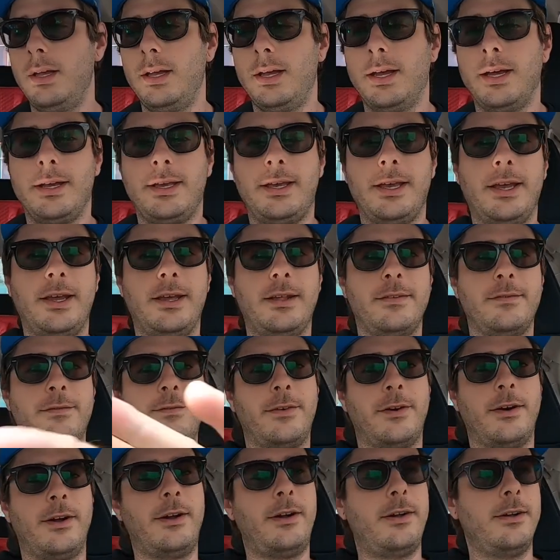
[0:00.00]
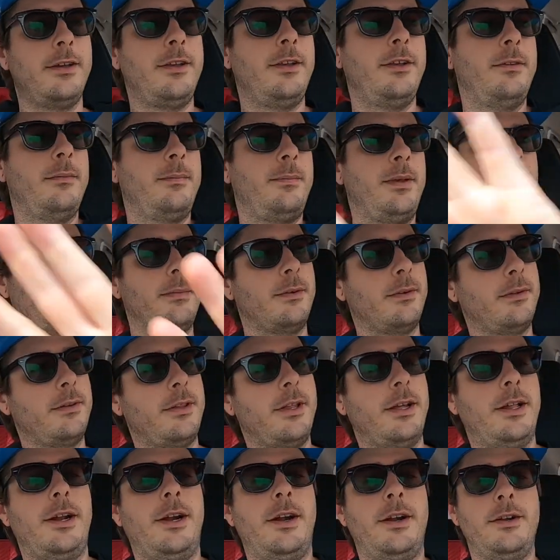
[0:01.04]
Again, for all you people
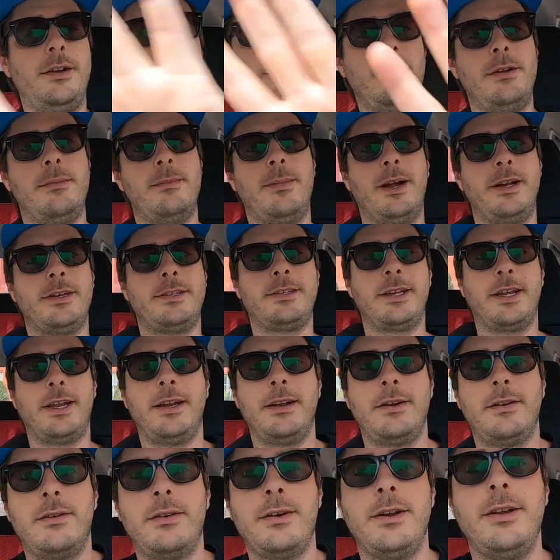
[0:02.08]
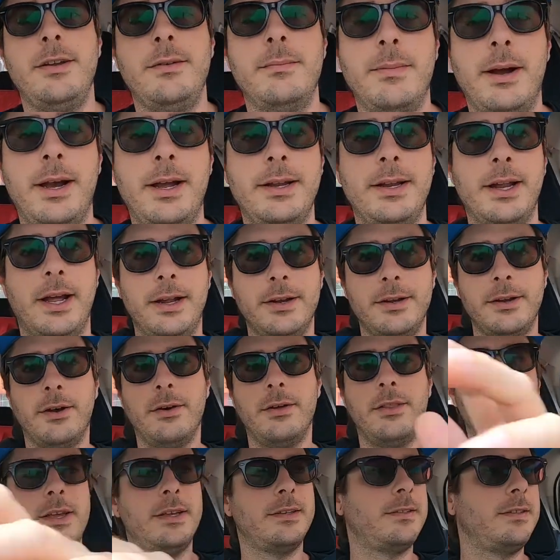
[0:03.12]
that are new to my channel, or you might not
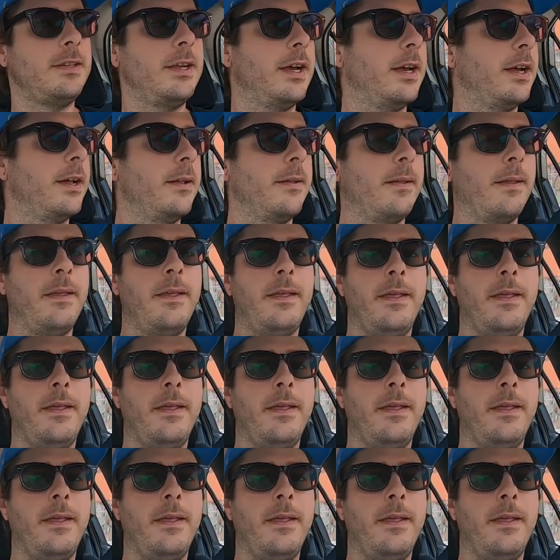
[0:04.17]
know this yet,